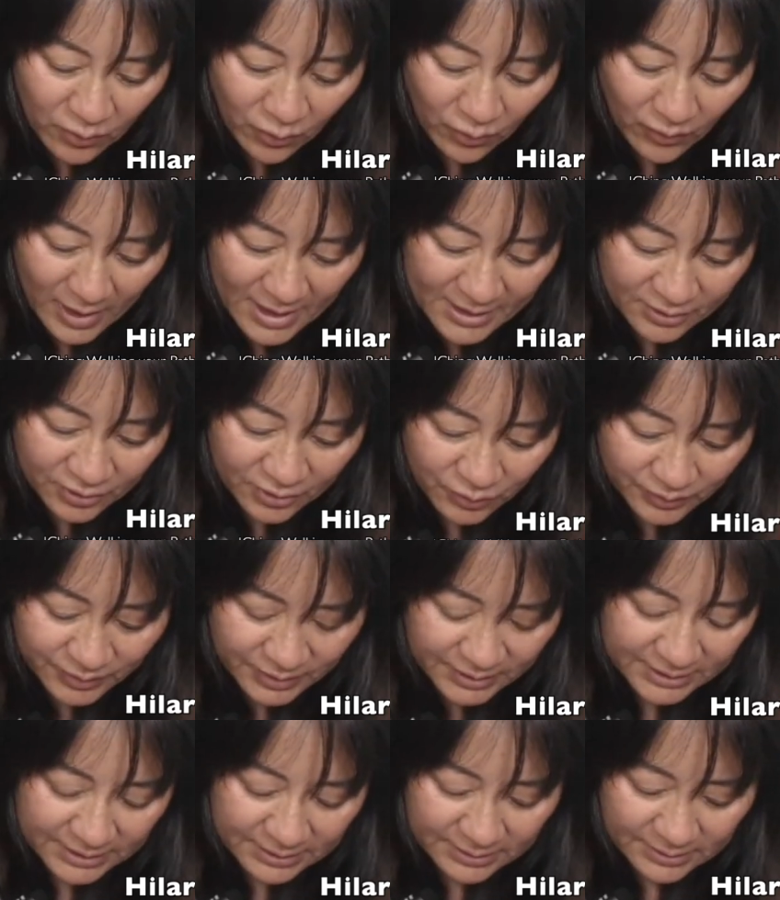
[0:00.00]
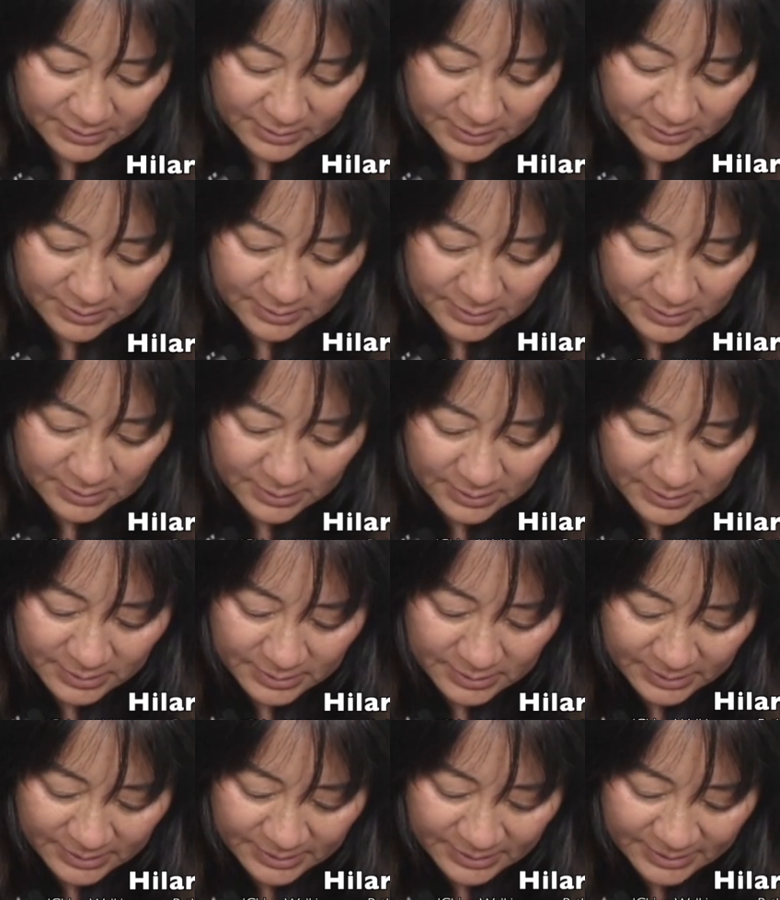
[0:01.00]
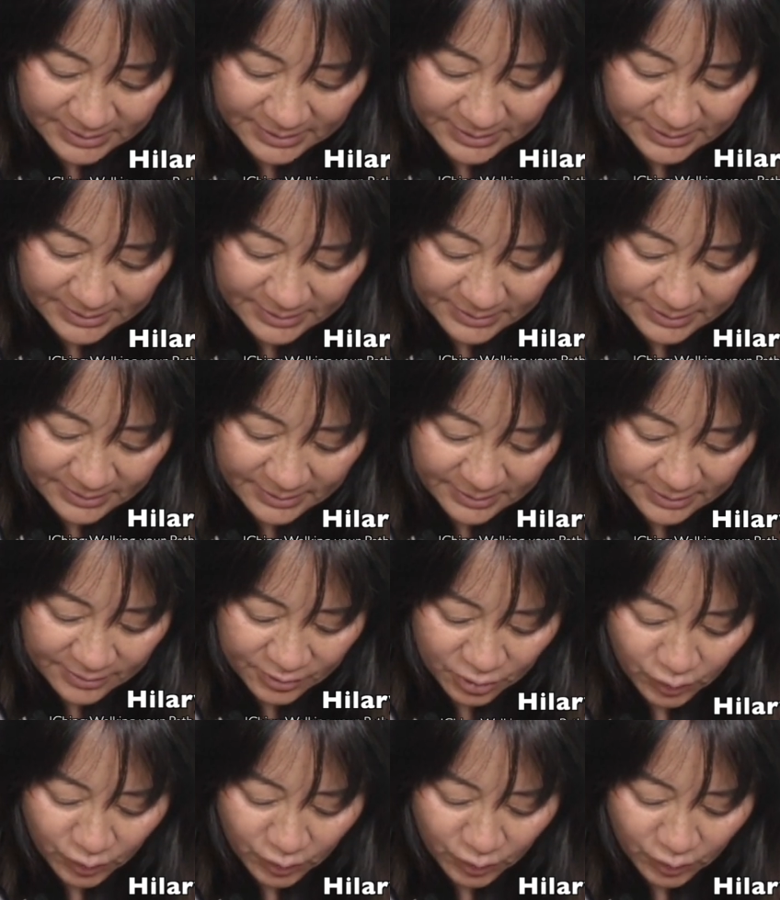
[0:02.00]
gradually is yeah. the